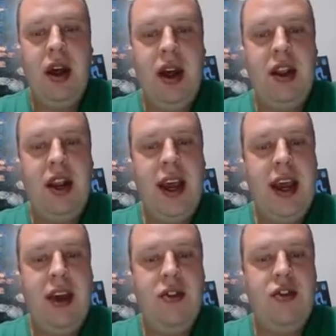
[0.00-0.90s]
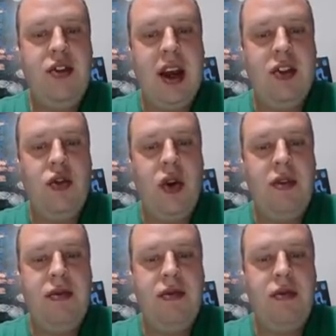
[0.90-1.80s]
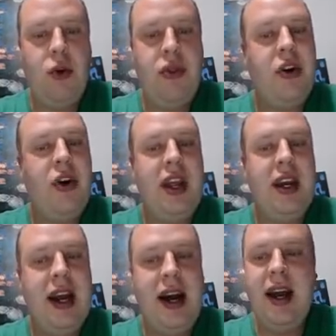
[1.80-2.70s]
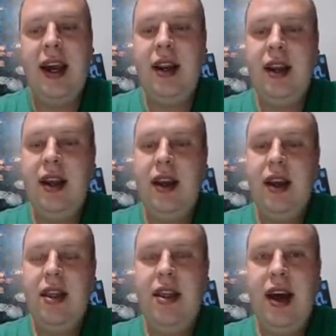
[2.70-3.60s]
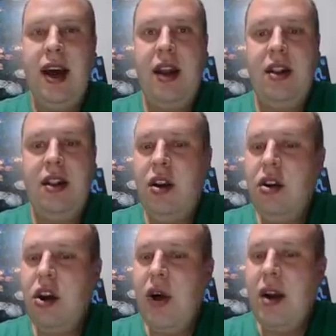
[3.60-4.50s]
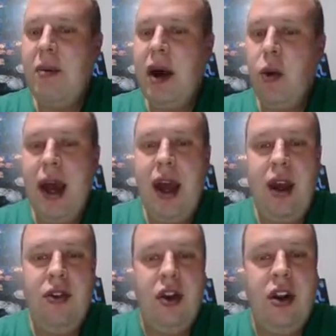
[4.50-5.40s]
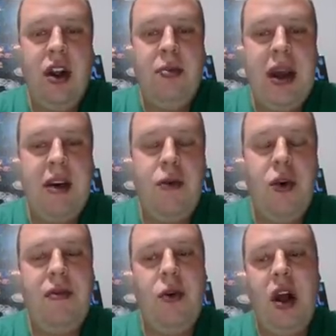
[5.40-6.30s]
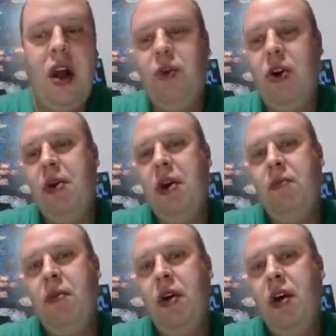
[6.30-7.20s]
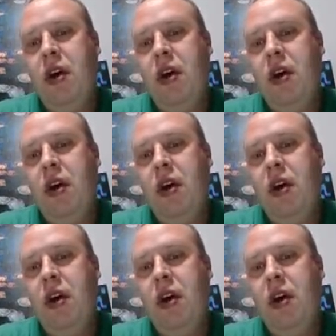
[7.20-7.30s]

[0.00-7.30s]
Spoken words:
I did a strike at 24.39. That did go out of my way. So I did make a $44 premium,